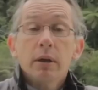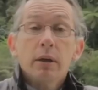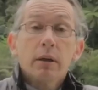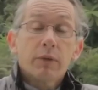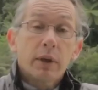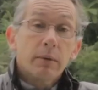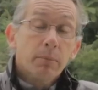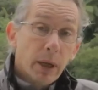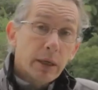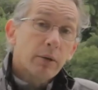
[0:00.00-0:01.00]
If they
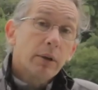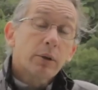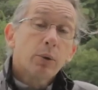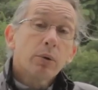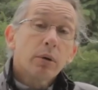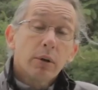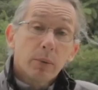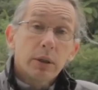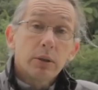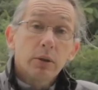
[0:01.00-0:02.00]
make it around the corner on the
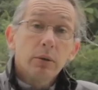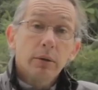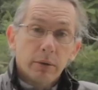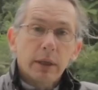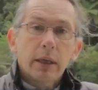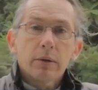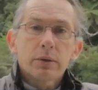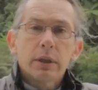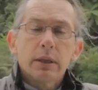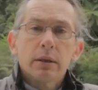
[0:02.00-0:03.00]
way to you, they
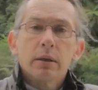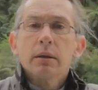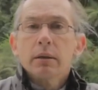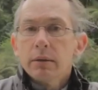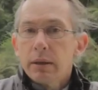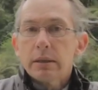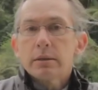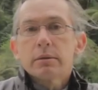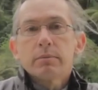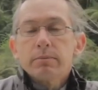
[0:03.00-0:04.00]
countersteered.
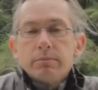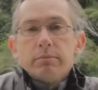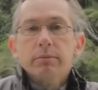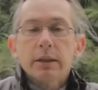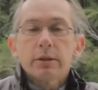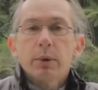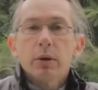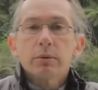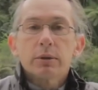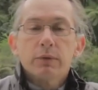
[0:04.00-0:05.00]
That's nuts and
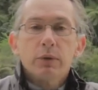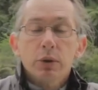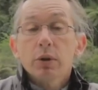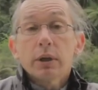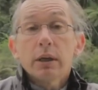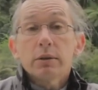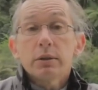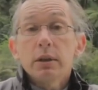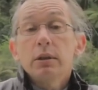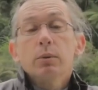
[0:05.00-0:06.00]
bolts. If you do not
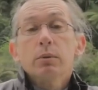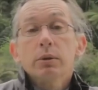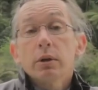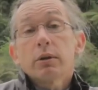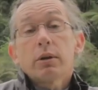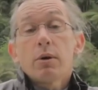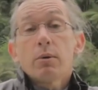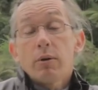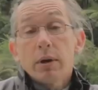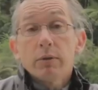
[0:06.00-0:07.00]
countersteer, you will not go
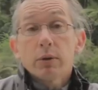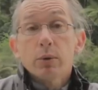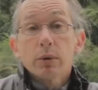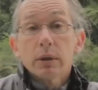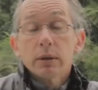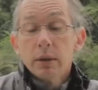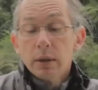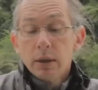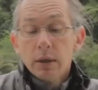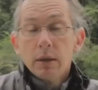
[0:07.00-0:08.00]
around the corner.
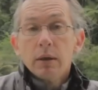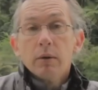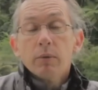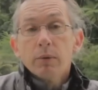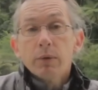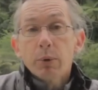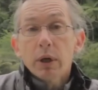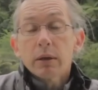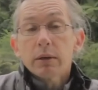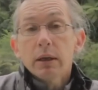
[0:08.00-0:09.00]
If we
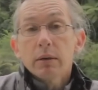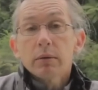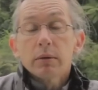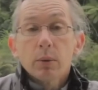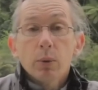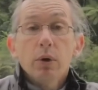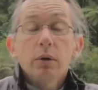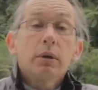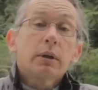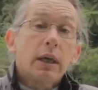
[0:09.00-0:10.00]
break down the
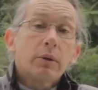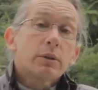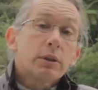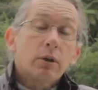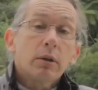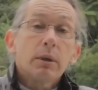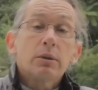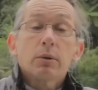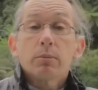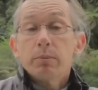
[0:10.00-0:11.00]
word, countersteering means
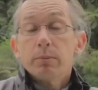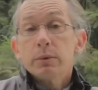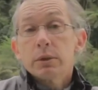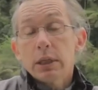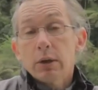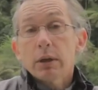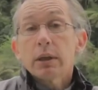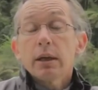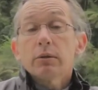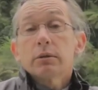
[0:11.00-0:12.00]
you're steering
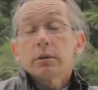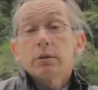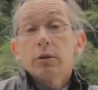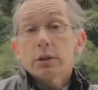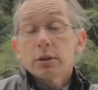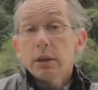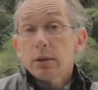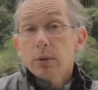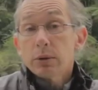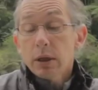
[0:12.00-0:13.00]
counter to the direction that you
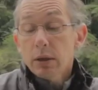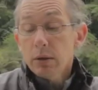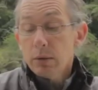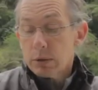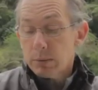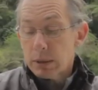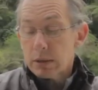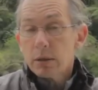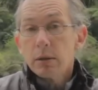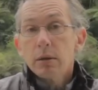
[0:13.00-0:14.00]
want to go, which
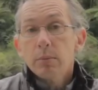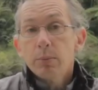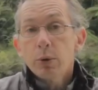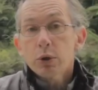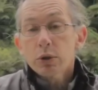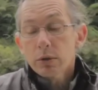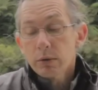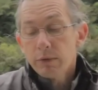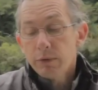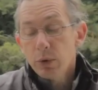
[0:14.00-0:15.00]
means push
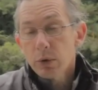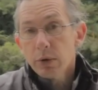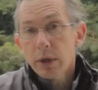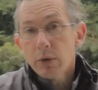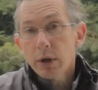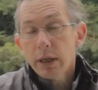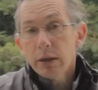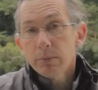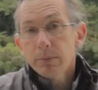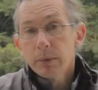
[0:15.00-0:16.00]
forward on that right hand